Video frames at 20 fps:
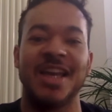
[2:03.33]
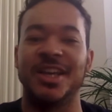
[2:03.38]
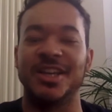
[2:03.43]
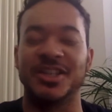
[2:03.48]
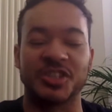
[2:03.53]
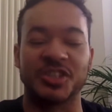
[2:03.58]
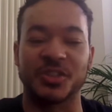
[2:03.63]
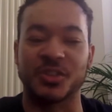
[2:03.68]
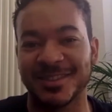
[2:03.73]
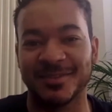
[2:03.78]
like
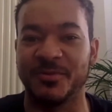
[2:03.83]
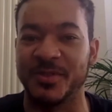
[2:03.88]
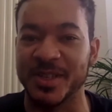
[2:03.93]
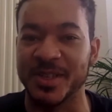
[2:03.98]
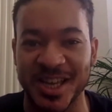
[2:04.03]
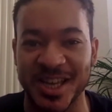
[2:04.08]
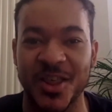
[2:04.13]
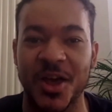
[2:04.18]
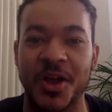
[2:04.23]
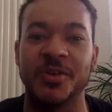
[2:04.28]
just
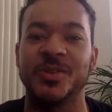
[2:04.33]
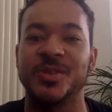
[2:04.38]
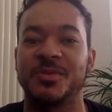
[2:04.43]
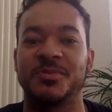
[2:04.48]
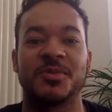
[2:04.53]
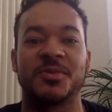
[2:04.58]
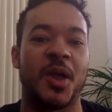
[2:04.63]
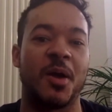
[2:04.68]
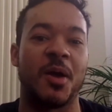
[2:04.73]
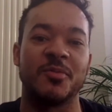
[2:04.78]
visit those
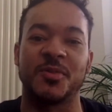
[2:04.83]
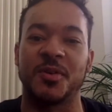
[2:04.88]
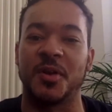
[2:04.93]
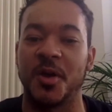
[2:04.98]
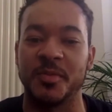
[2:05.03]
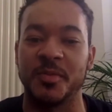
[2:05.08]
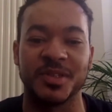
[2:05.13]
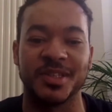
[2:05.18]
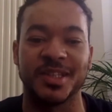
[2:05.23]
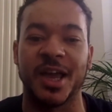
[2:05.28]
if you come for an
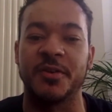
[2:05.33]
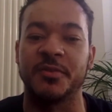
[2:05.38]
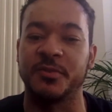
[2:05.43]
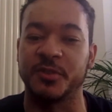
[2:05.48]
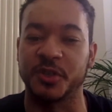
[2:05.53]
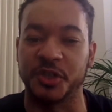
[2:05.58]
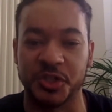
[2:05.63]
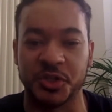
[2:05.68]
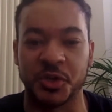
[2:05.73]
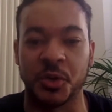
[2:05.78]
open day
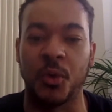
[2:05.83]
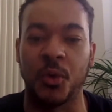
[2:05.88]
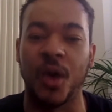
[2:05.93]
for sure,